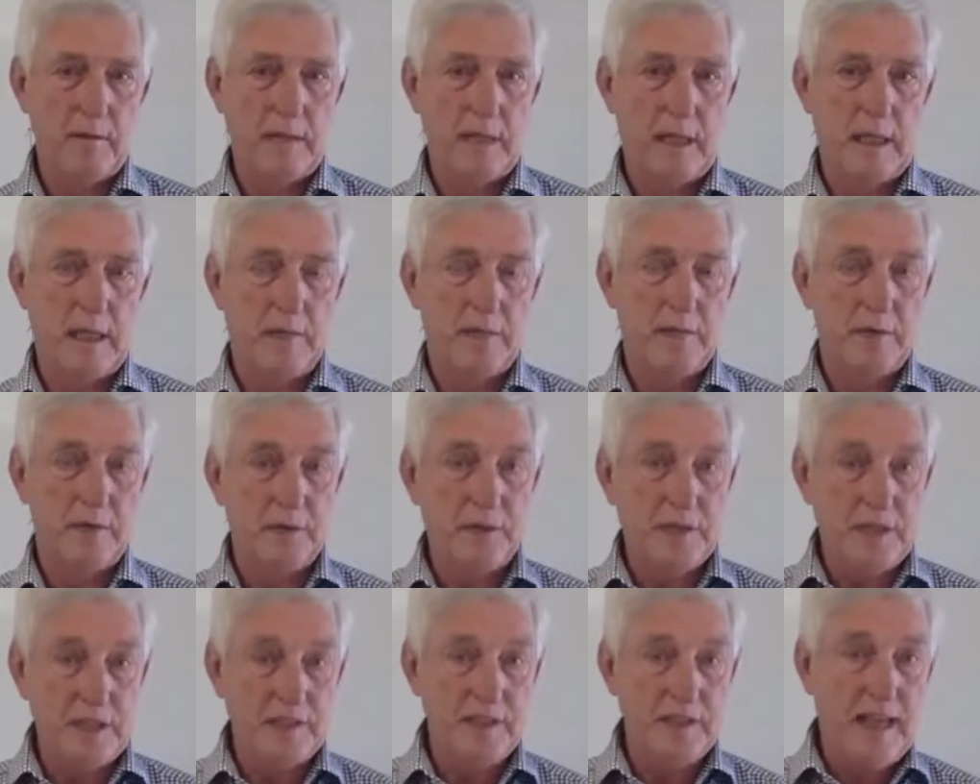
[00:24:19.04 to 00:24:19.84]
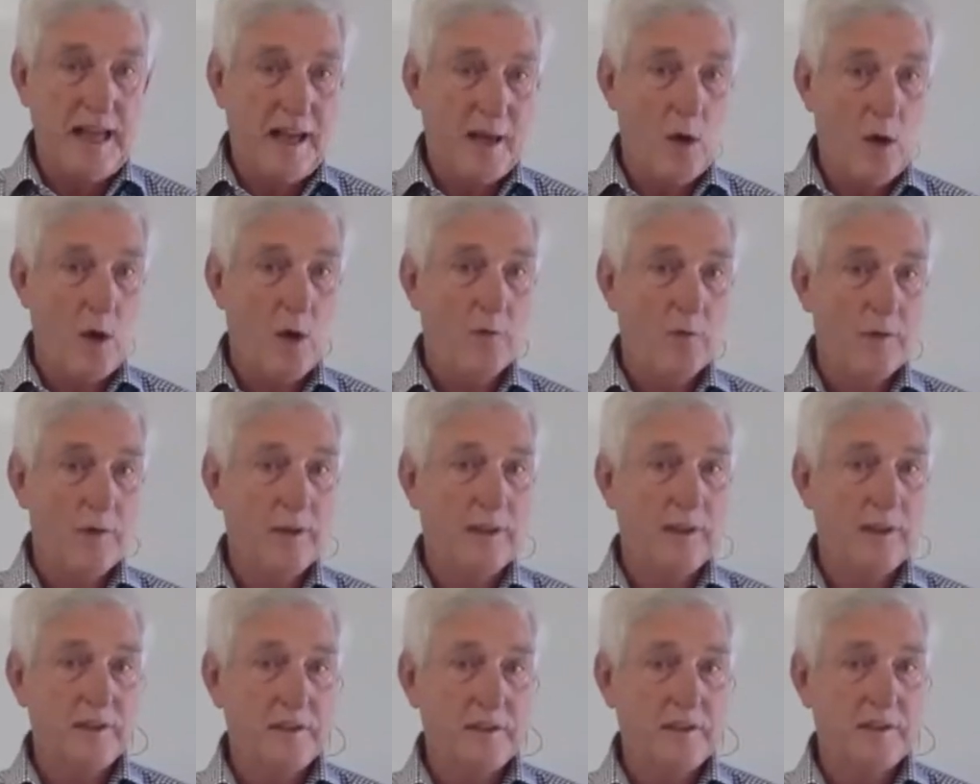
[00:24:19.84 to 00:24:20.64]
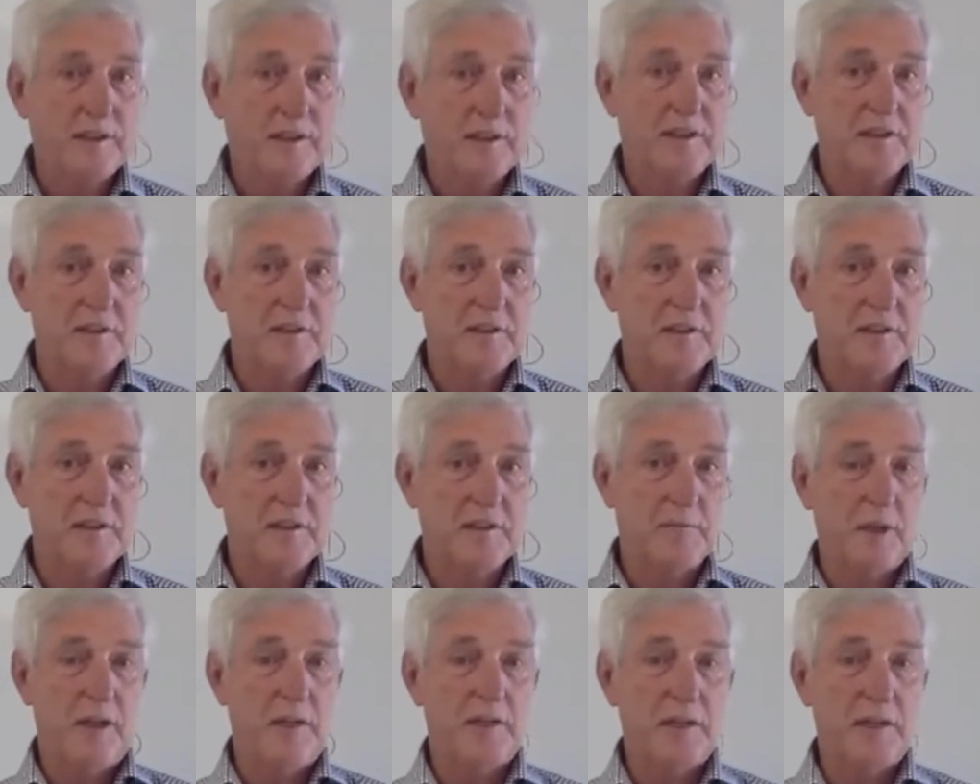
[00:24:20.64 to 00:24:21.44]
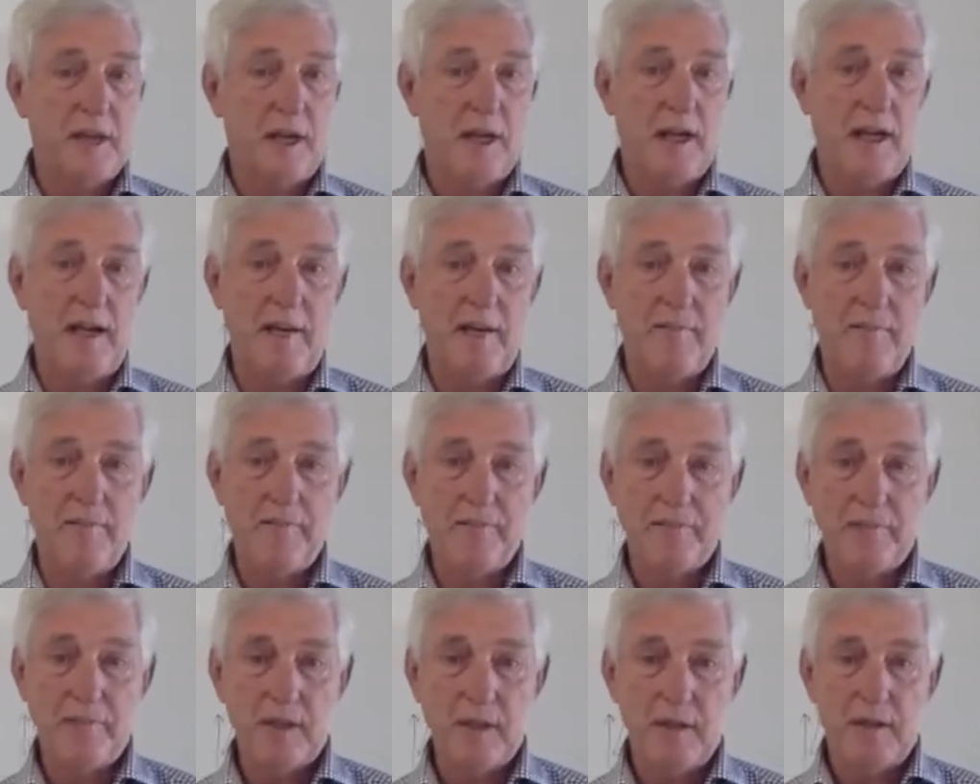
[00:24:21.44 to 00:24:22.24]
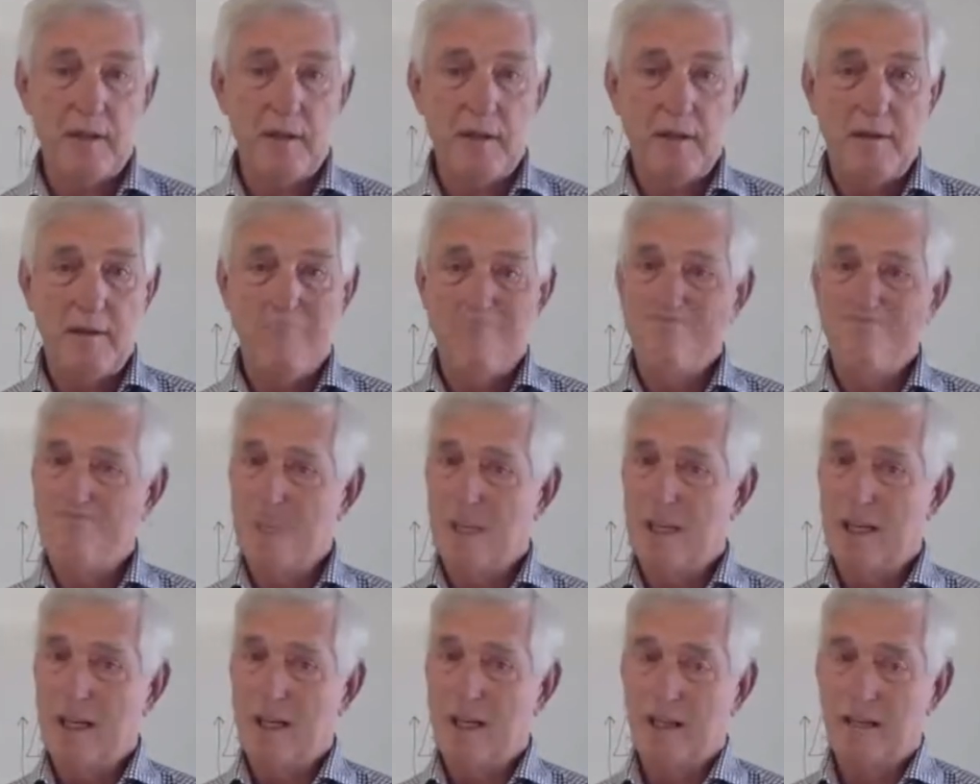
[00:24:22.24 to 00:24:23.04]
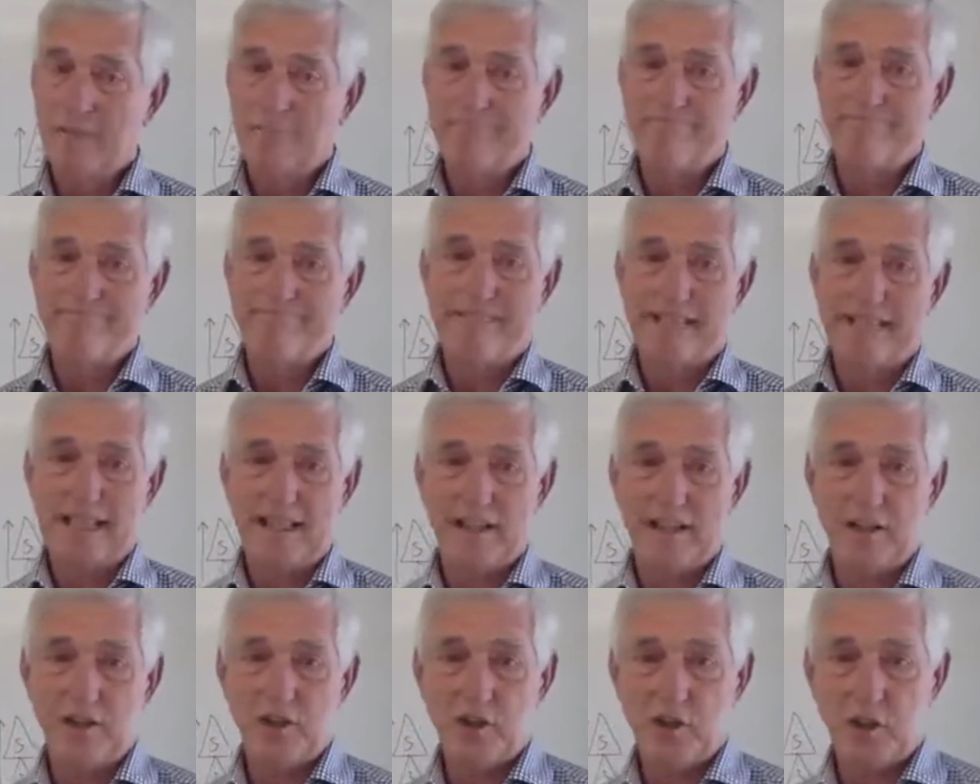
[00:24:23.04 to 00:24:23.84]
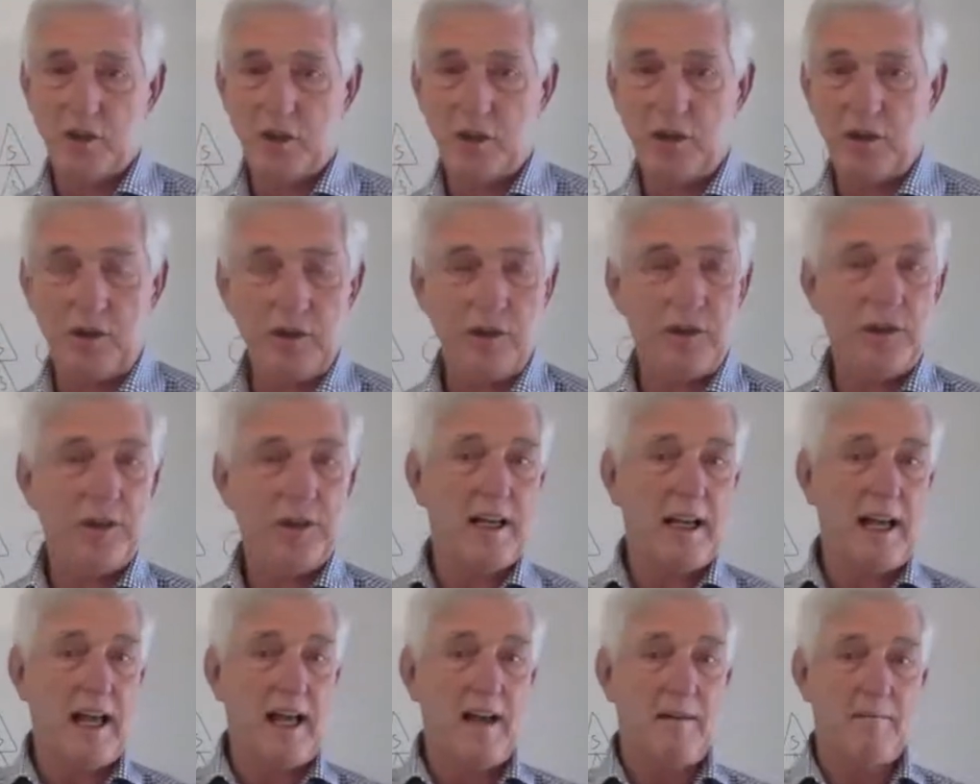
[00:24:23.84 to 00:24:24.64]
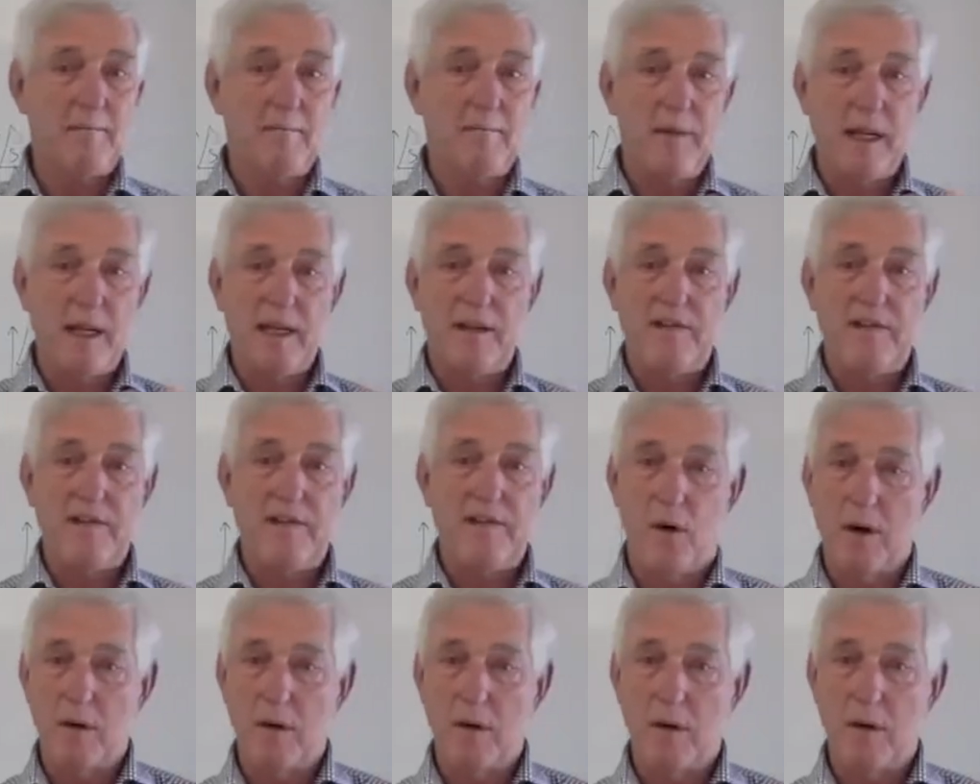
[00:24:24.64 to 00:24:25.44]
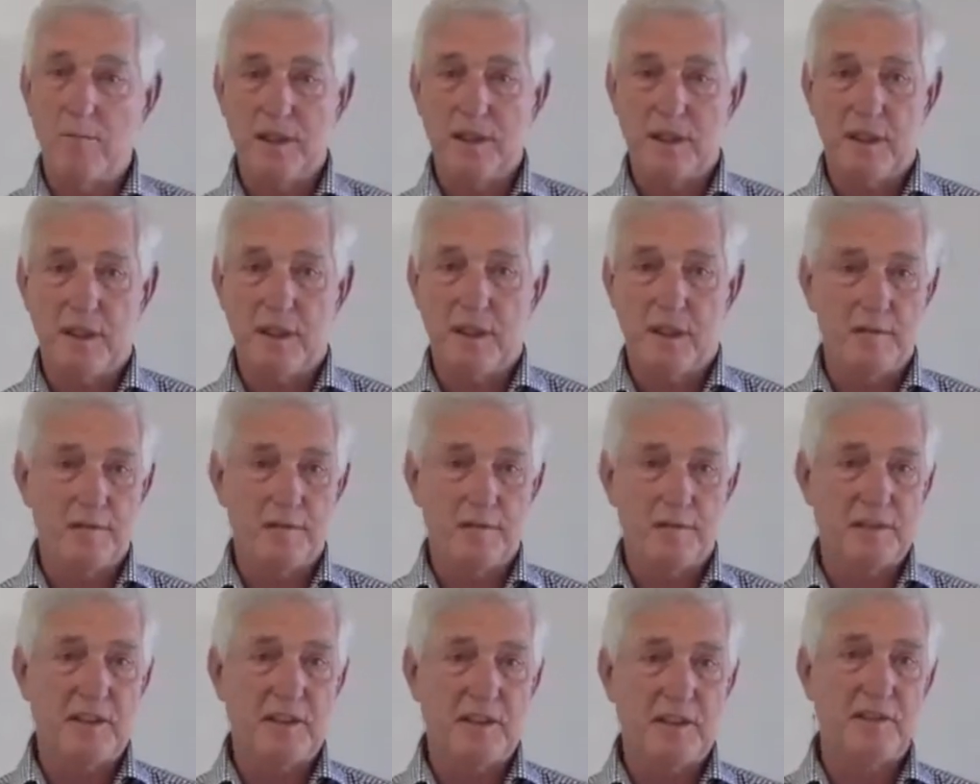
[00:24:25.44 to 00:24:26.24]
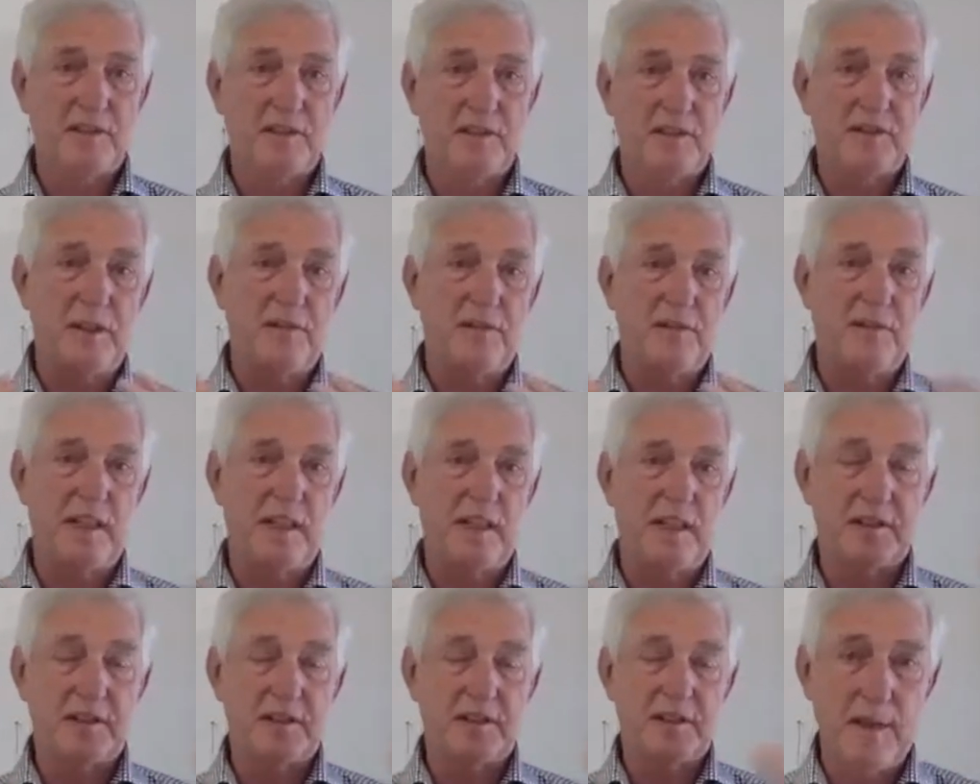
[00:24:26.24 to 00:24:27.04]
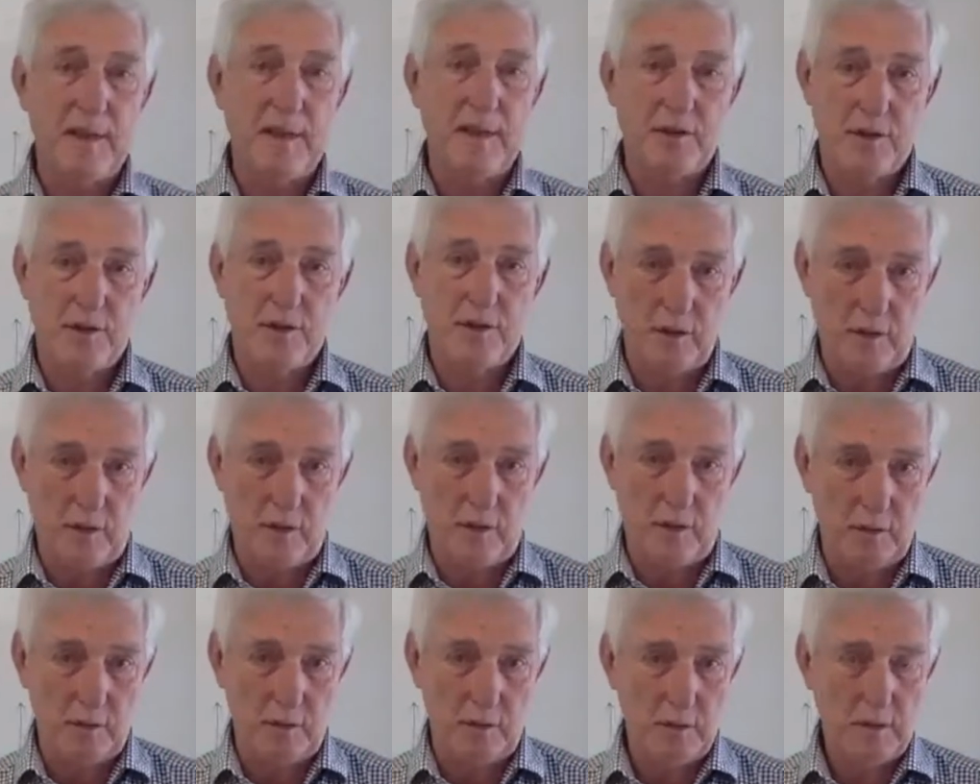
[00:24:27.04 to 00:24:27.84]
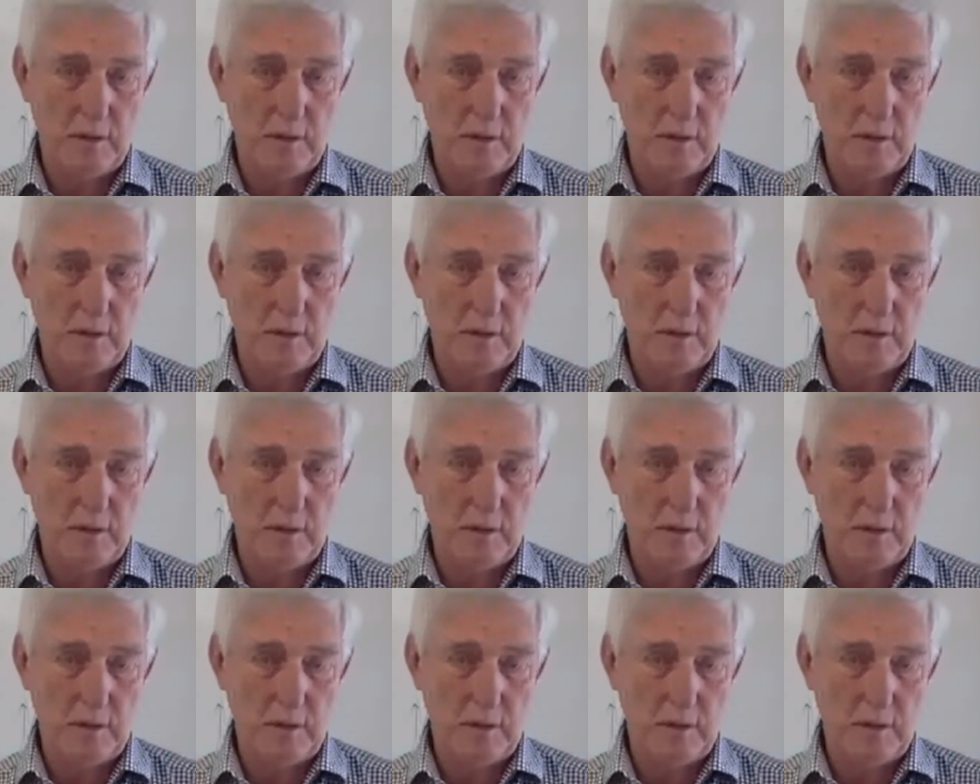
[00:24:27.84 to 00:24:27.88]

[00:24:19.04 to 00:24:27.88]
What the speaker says: Now, if you did that over a consistent period of time, well, I can assure you, you're going to have many forms of sensitivities coming to you.